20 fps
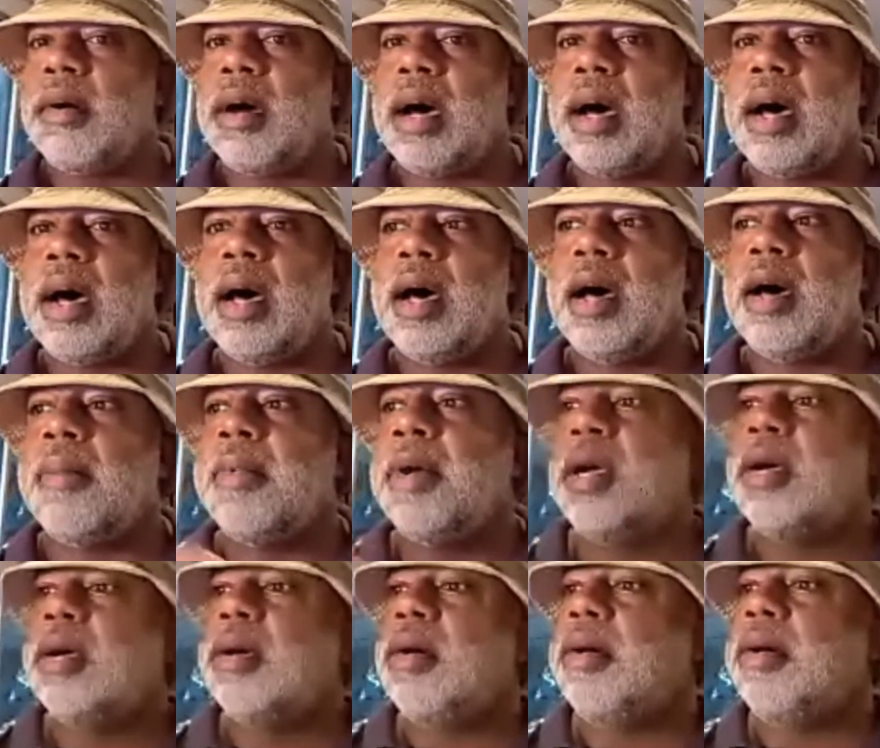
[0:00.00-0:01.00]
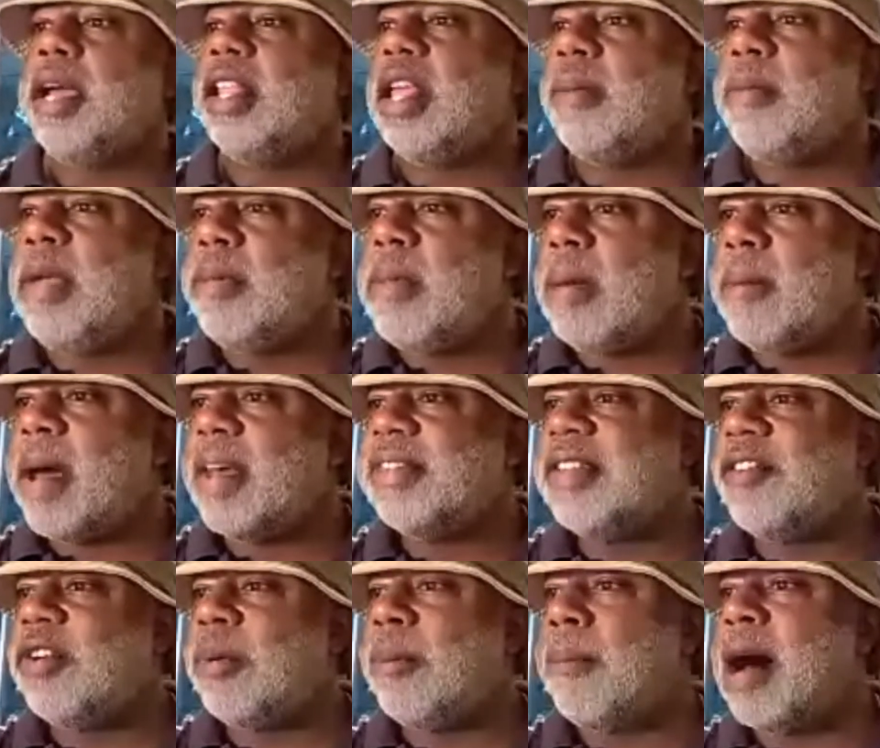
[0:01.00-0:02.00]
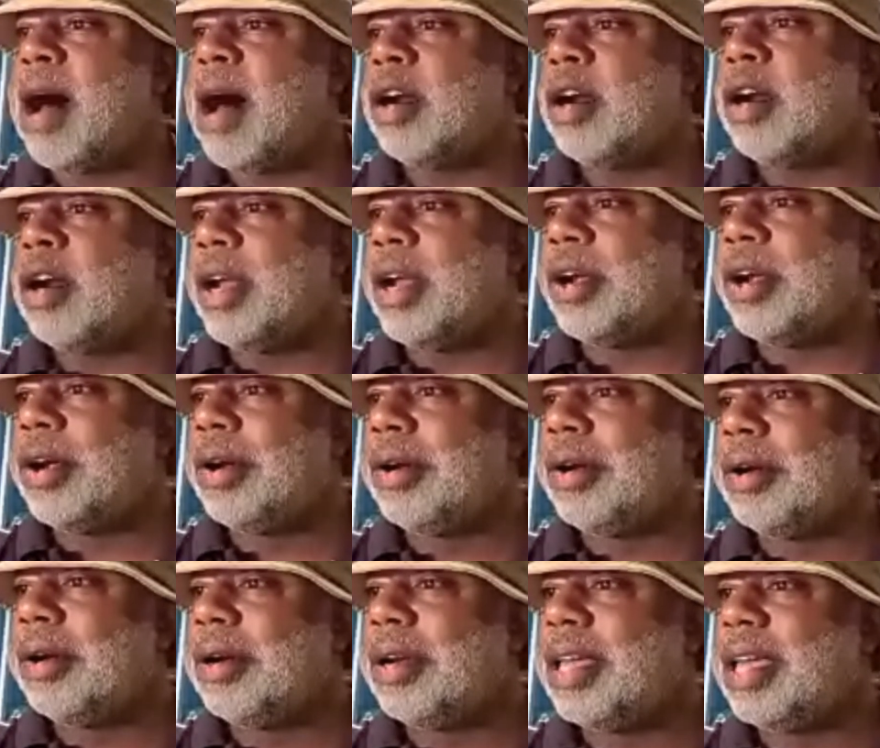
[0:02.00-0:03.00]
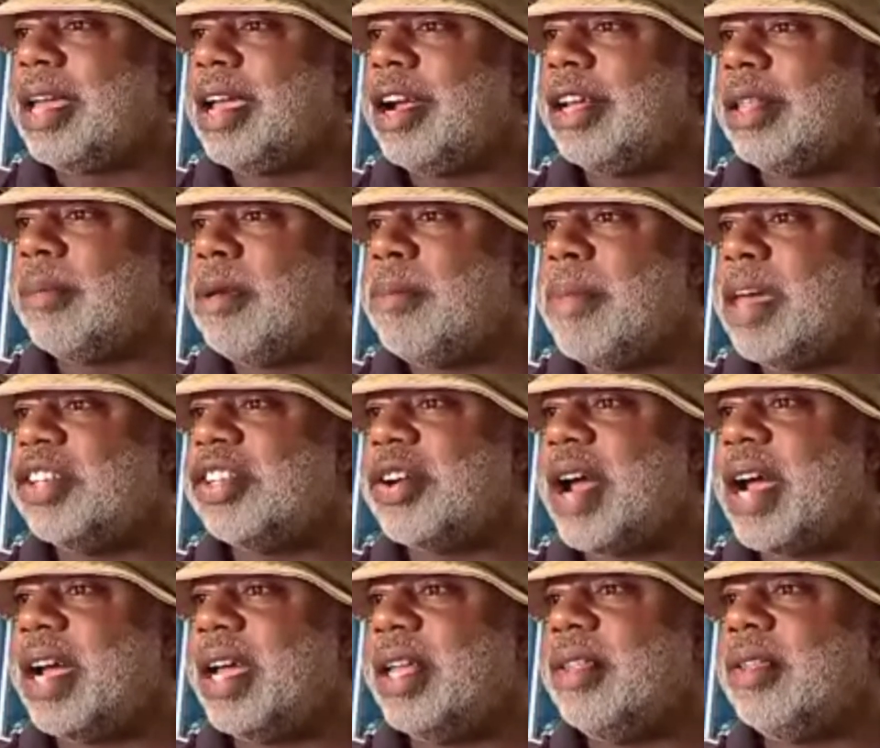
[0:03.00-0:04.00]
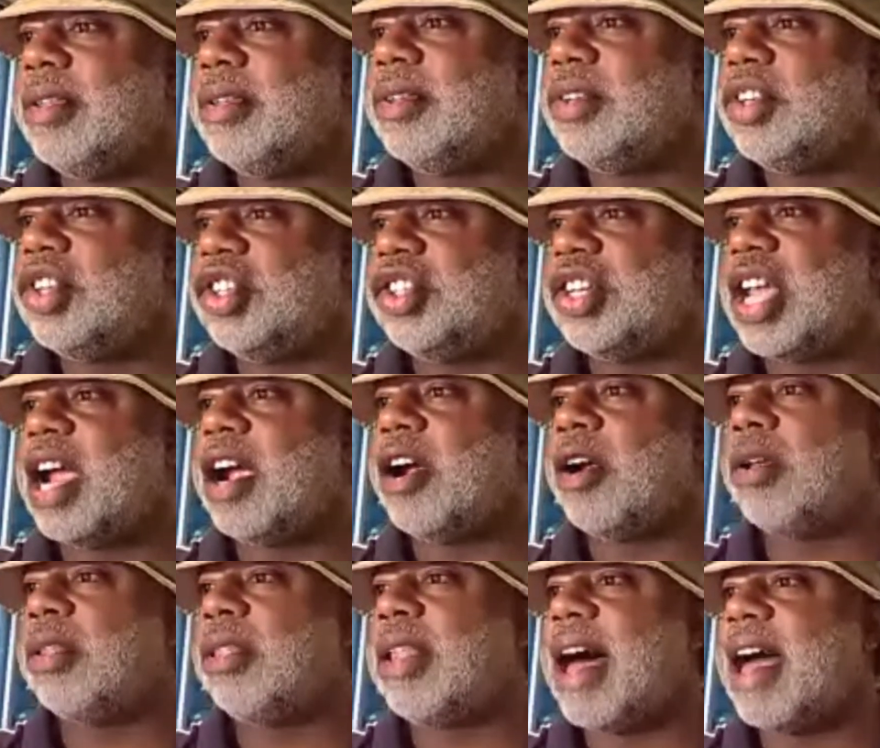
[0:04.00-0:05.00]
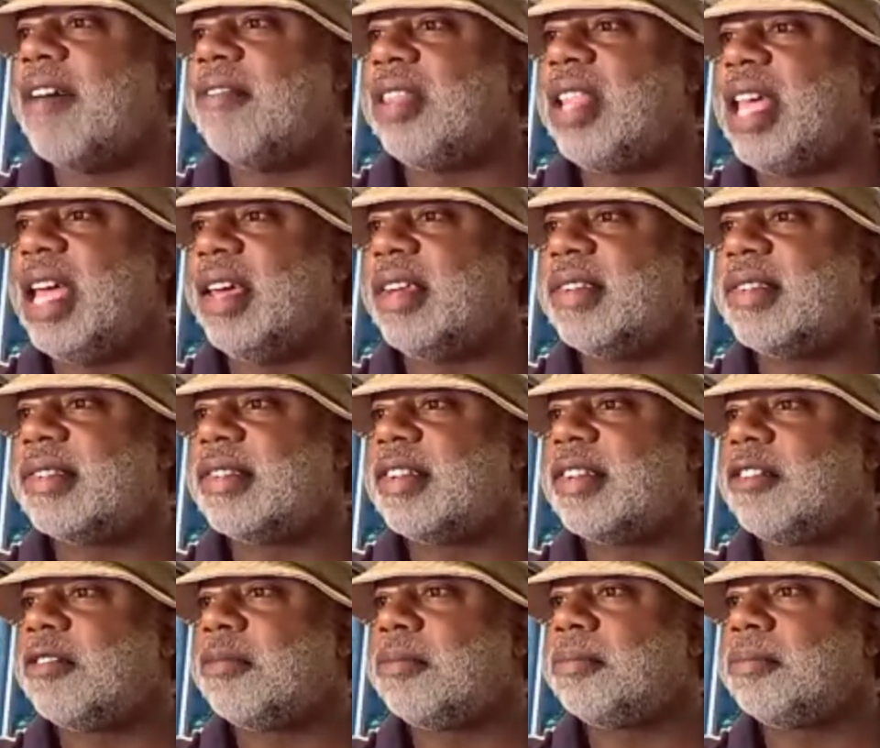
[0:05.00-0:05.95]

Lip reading: Okay, let me make myself a moderator here. Let me make sure I can share live links.